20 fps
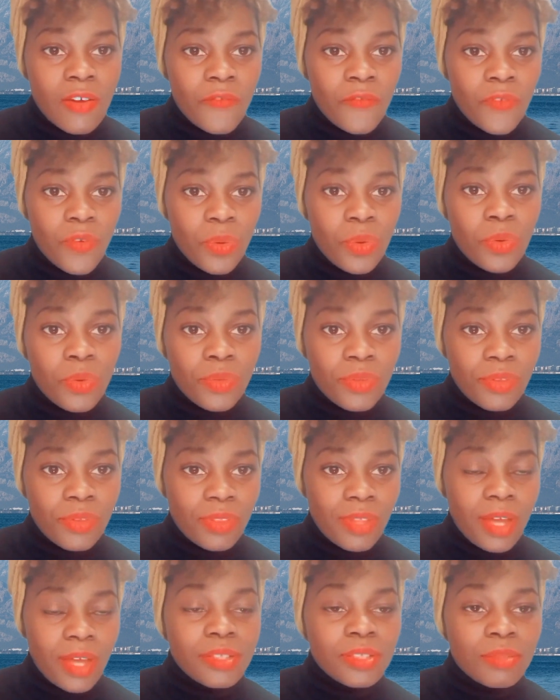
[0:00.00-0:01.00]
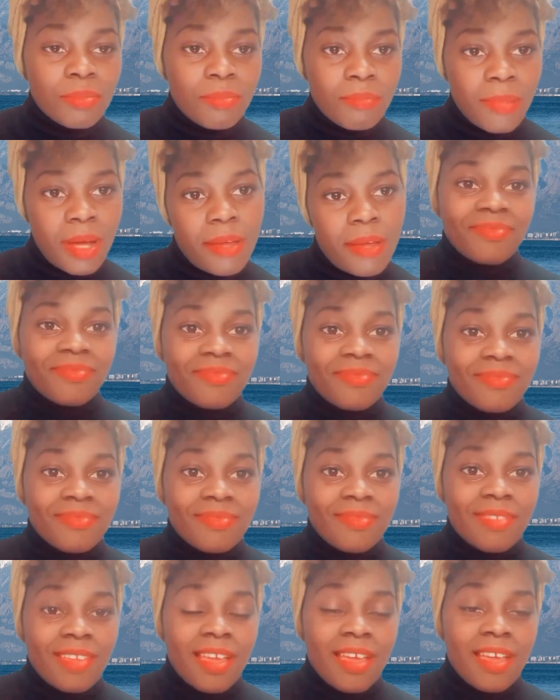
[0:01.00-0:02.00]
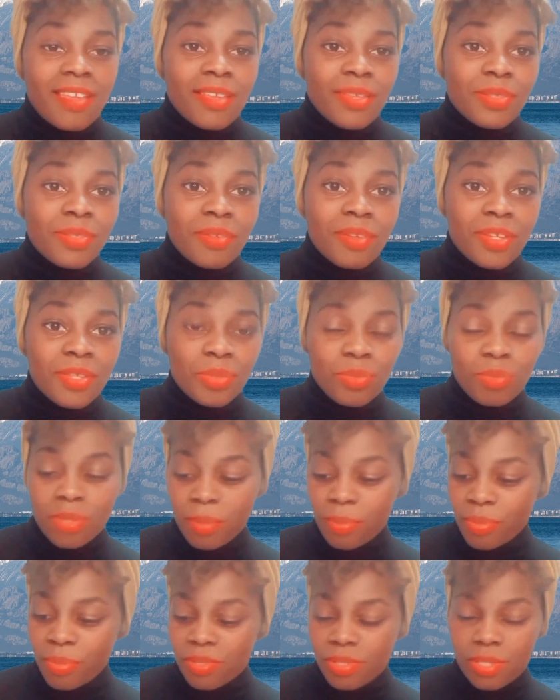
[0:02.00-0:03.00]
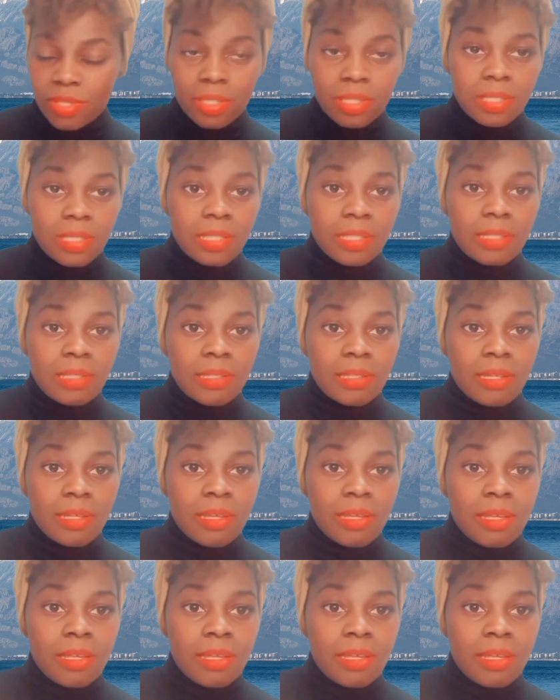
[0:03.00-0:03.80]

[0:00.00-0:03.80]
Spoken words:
for that month. Yes, so guys, we are proceeding.